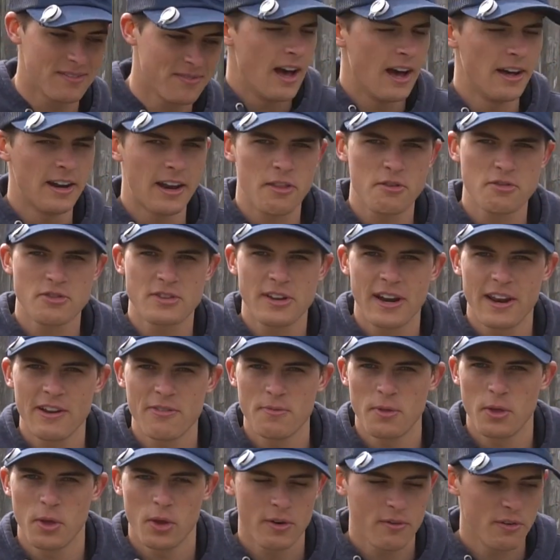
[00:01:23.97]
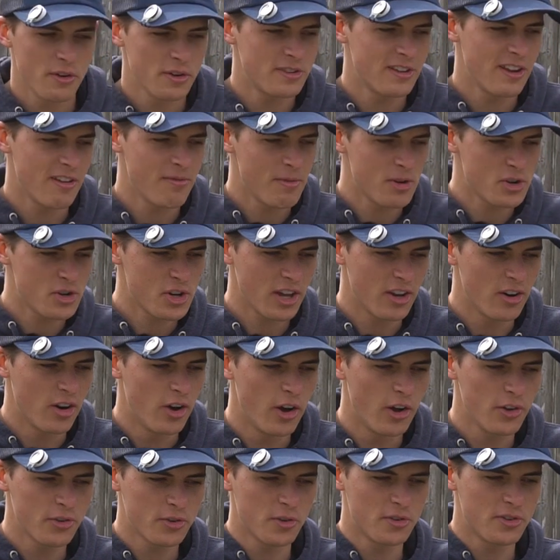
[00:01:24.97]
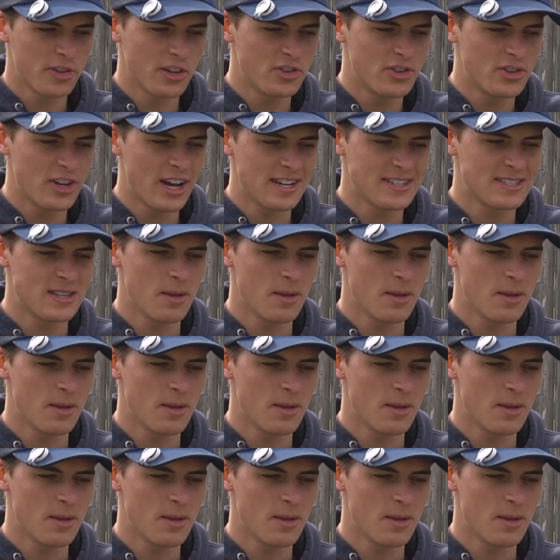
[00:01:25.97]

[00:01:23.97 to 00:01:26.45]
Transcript: Another study from the University of Michigan also suggests